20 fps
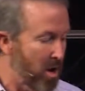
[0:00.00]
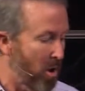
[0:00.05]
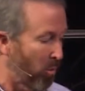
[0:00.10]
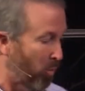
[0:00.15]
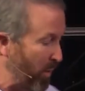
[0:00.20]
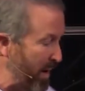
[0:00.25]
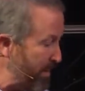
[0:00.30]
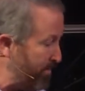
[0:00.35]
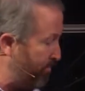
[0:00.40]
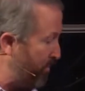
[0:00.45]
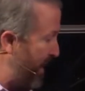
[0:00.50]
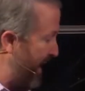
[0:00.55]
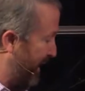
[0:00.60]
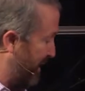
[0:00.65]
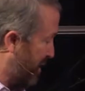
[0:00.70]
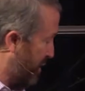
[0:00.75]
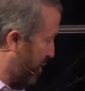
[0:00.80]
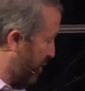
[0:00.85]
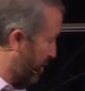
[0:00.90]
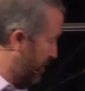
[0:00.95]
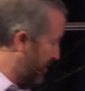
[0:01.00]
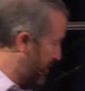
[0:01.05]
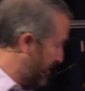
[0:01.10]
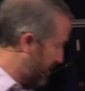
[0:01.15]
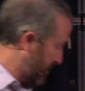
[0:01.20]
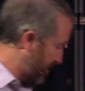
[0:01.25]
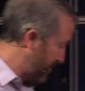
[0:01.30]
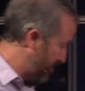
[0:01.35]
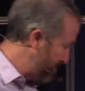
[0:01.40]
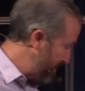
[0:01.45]
we picture
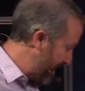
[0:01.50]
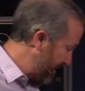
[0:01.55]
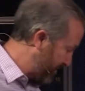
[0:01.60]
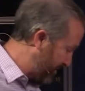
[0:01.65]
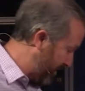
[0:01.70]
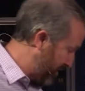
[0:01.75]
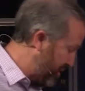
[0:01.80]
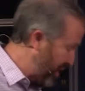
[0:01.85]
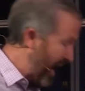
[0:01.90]
this message,